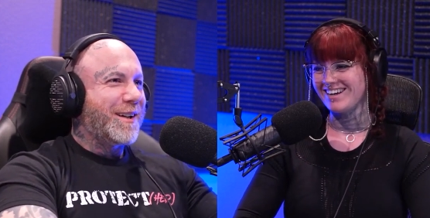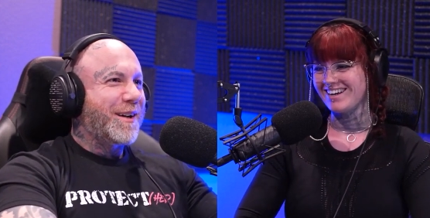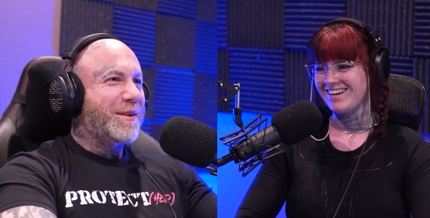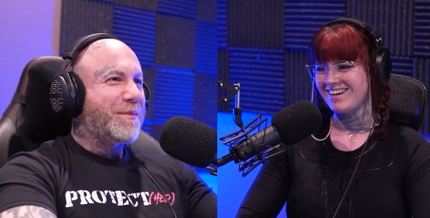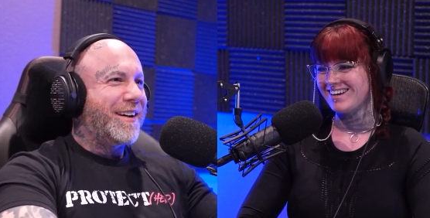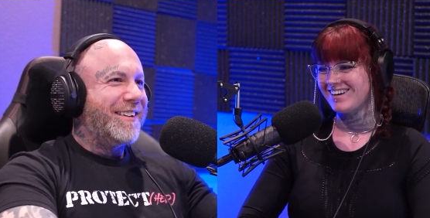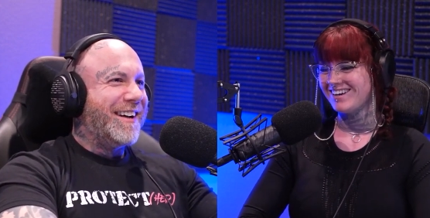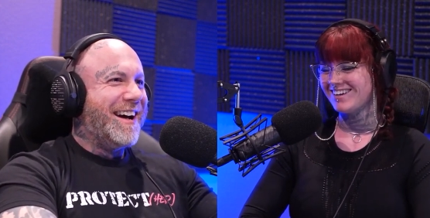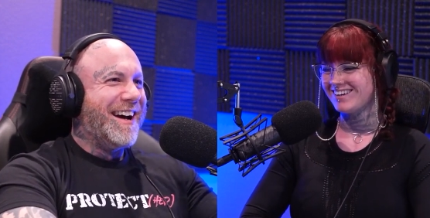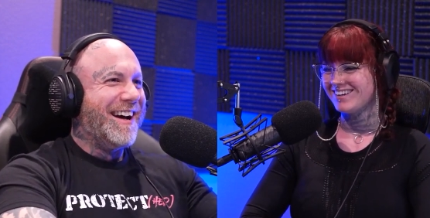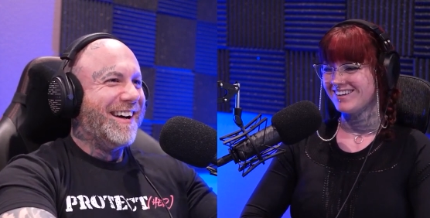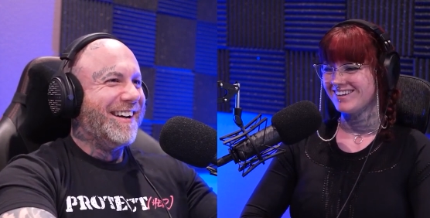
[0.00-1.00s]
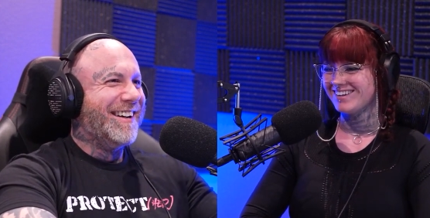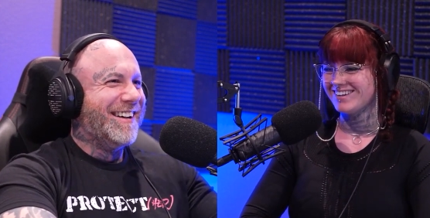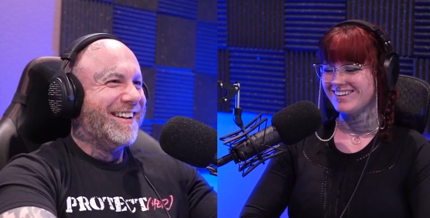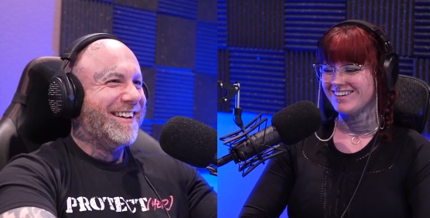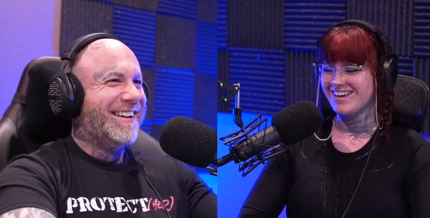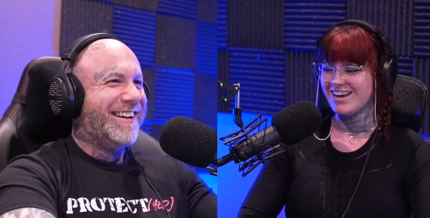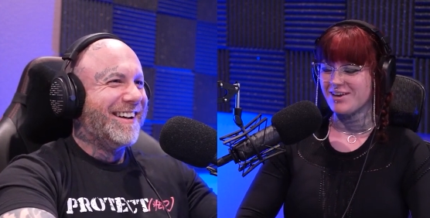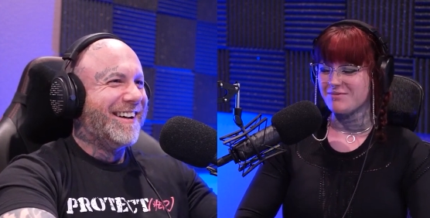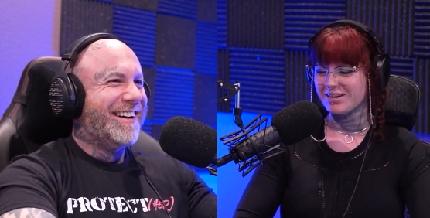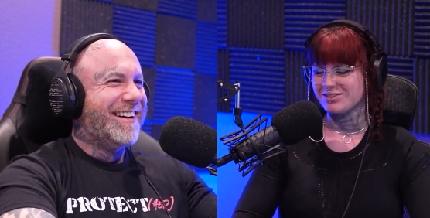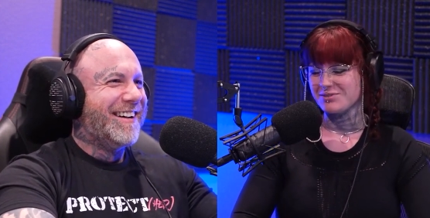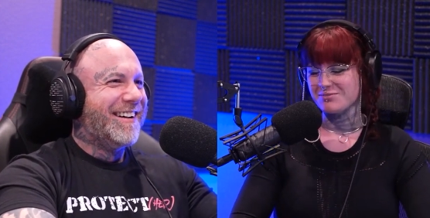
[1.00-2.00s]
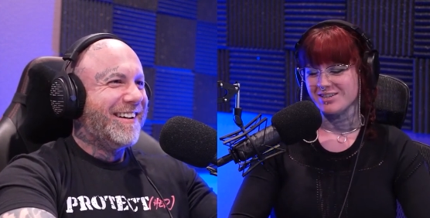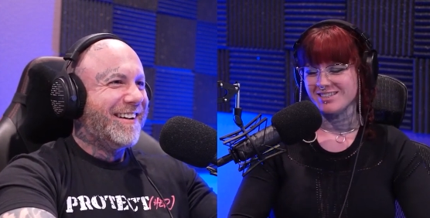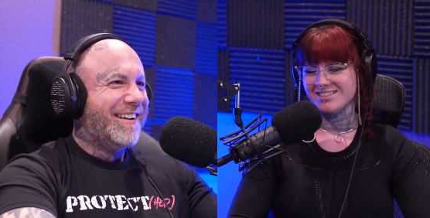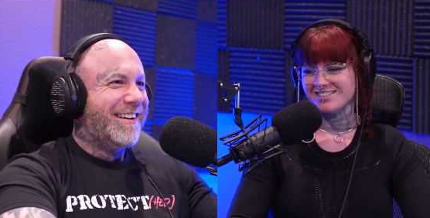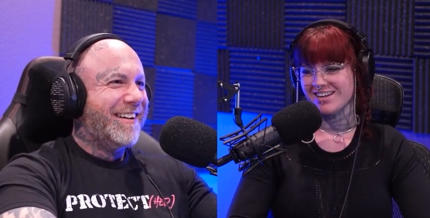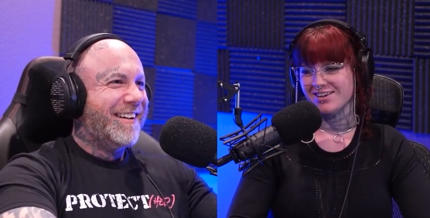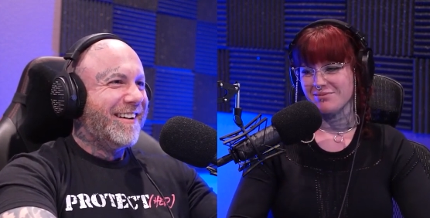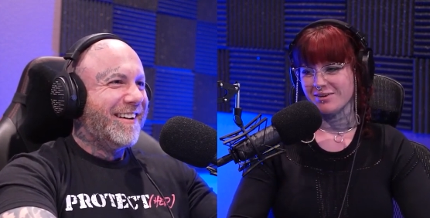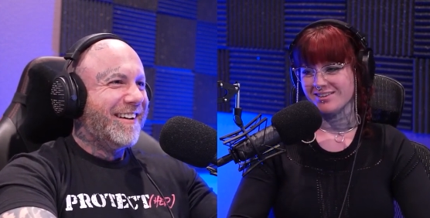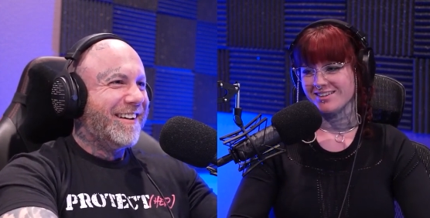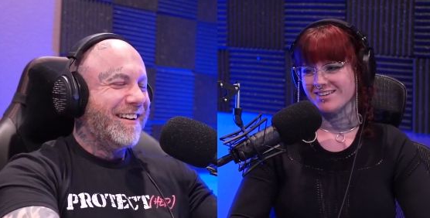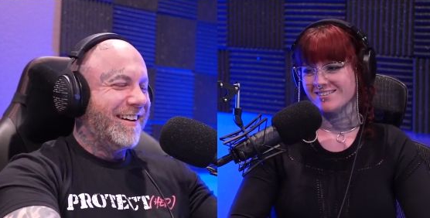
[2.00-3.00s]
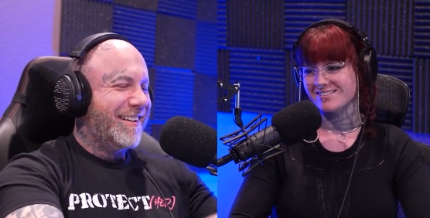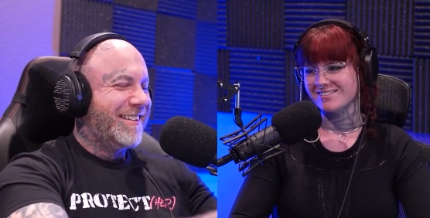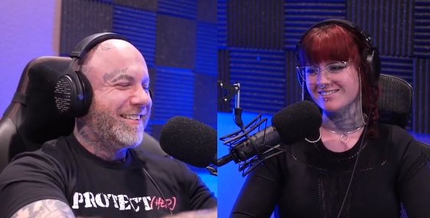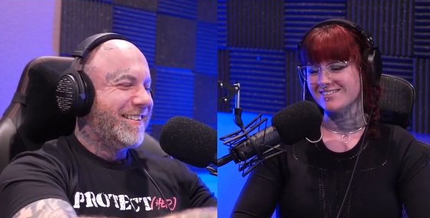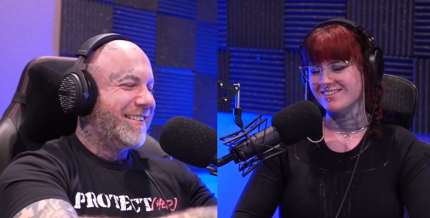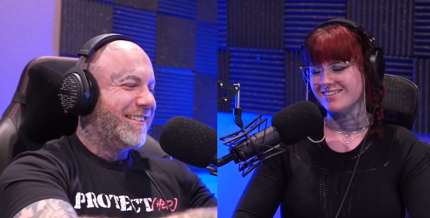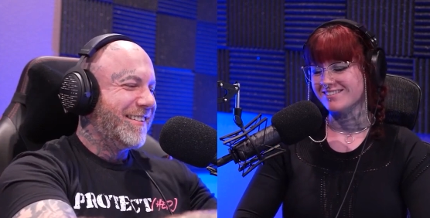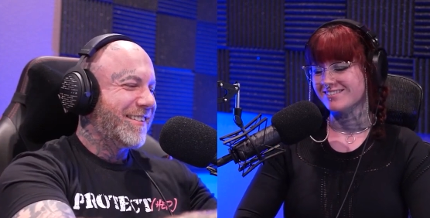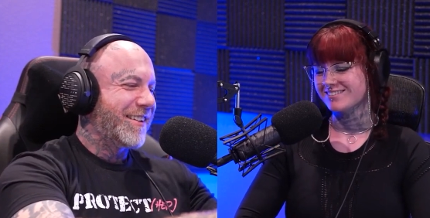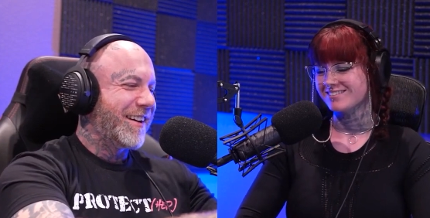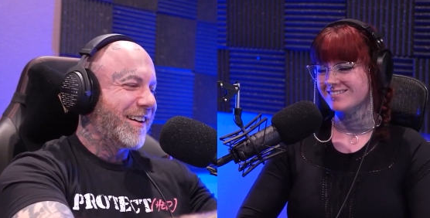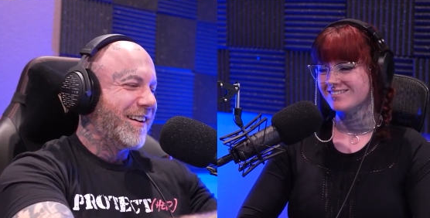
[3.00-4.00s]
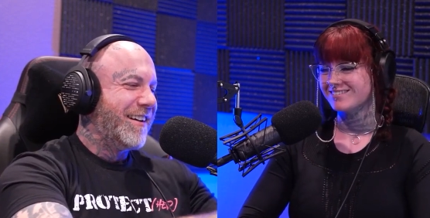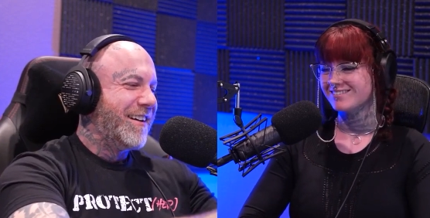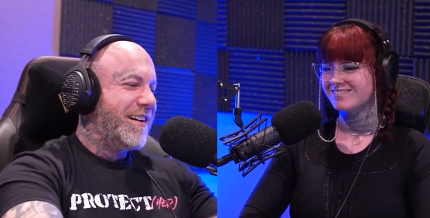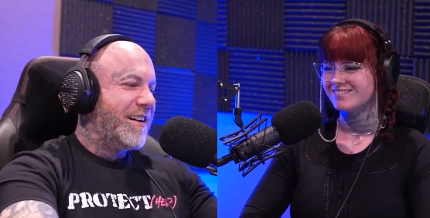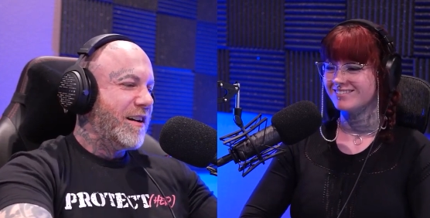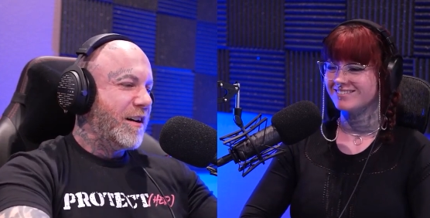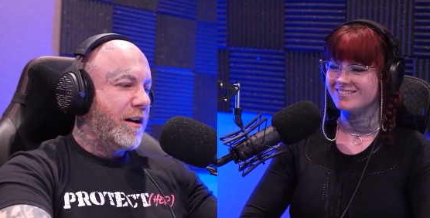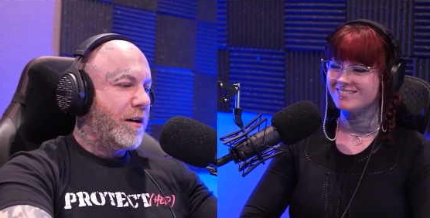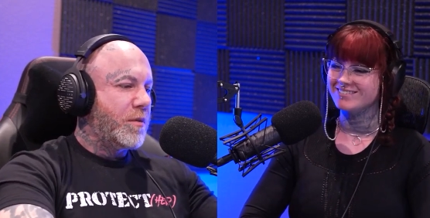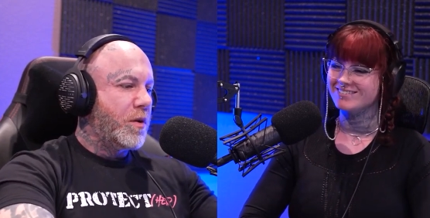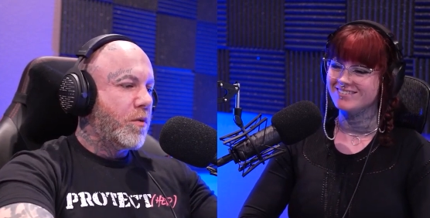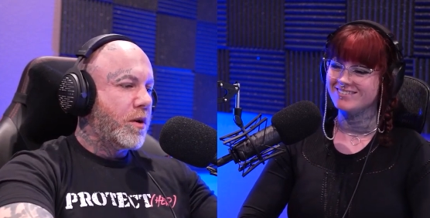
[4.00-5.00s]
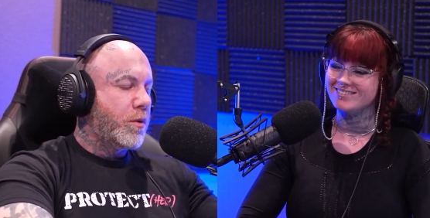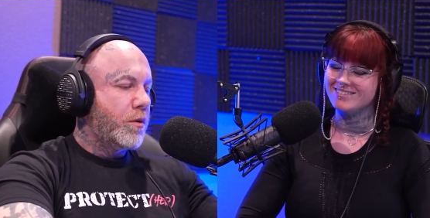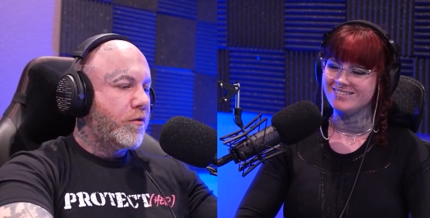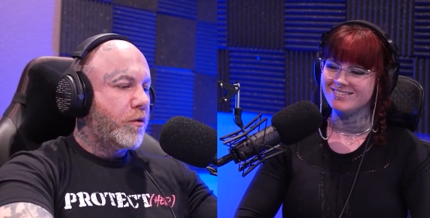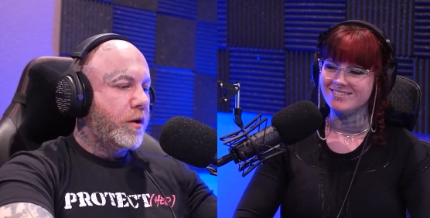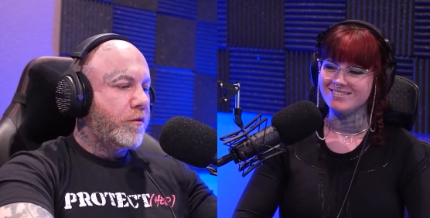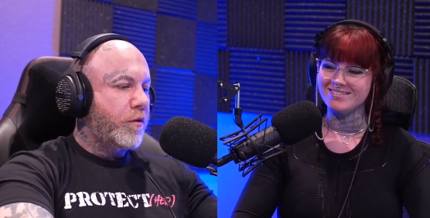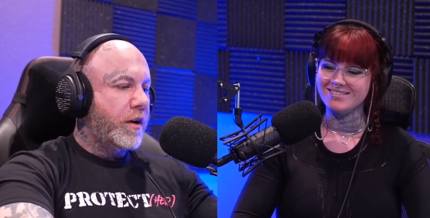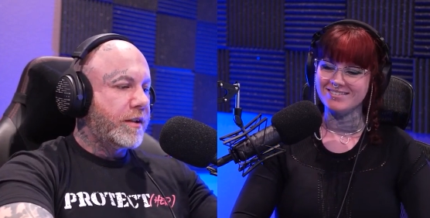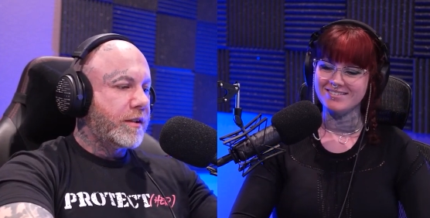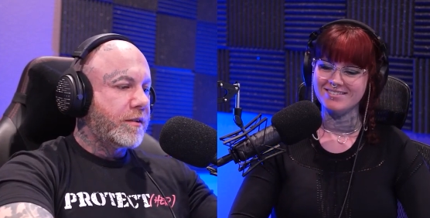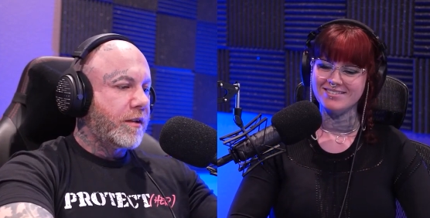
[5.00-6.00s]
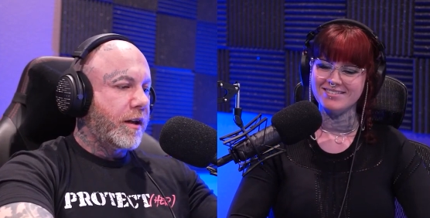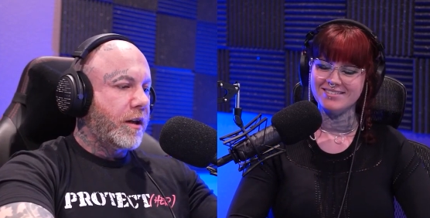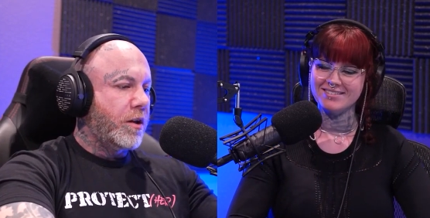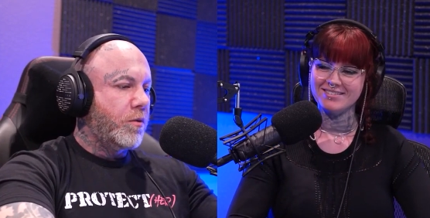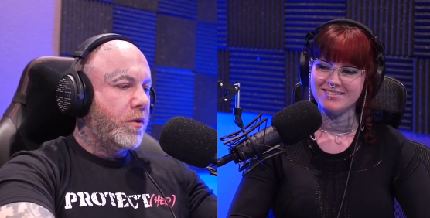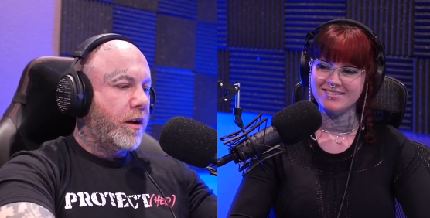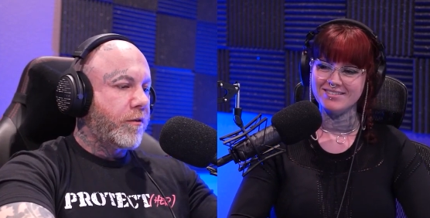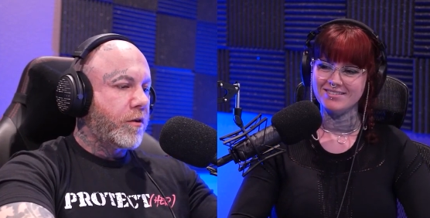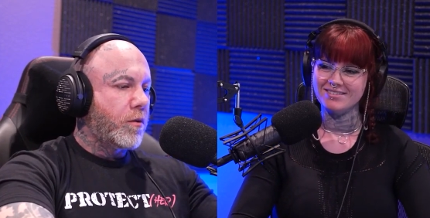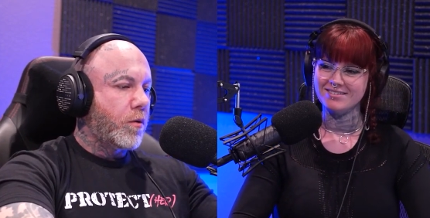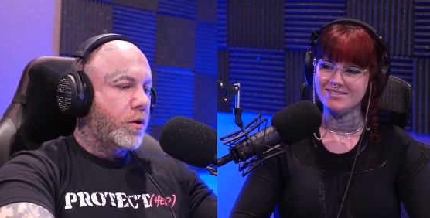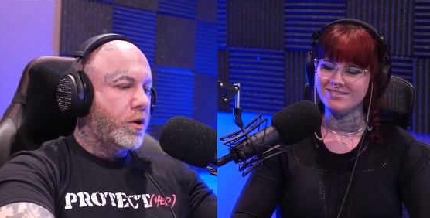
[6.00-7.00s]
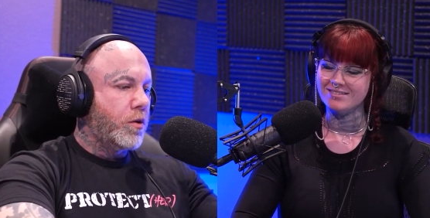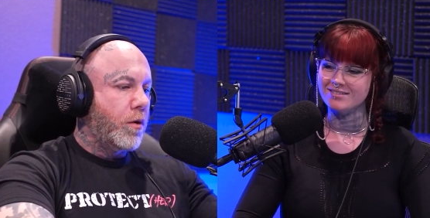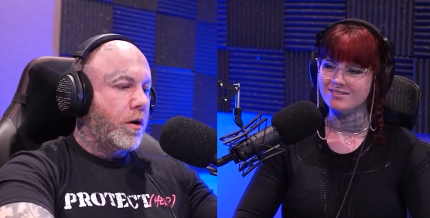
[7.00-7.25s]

Speaker 1: to talk about.
Speaker 2: I'm actually pretty excited about that. Yeah. Yeah.
Speaker 1: Okay. Um, you want to avoid phrases like you never or you